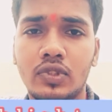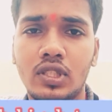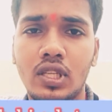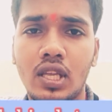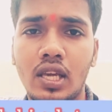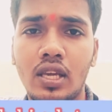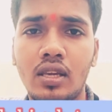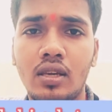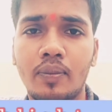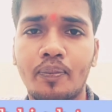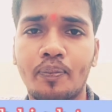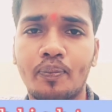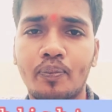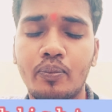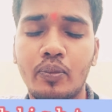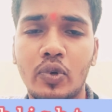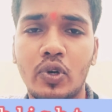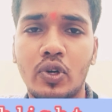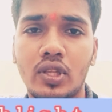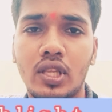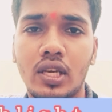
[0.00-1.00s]
thing
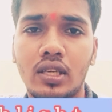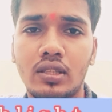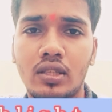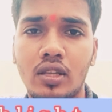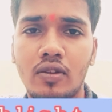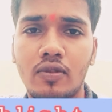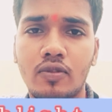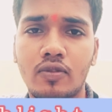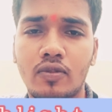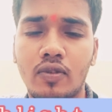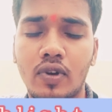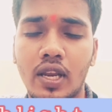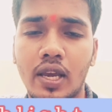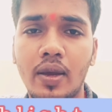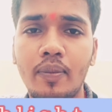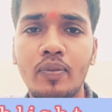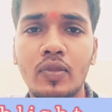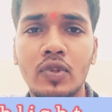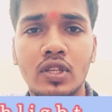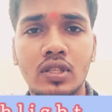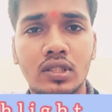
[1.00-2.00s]
productively,
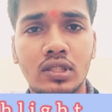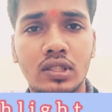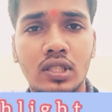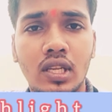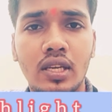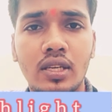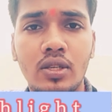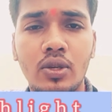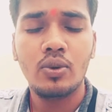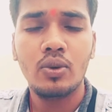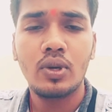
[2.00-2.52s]
then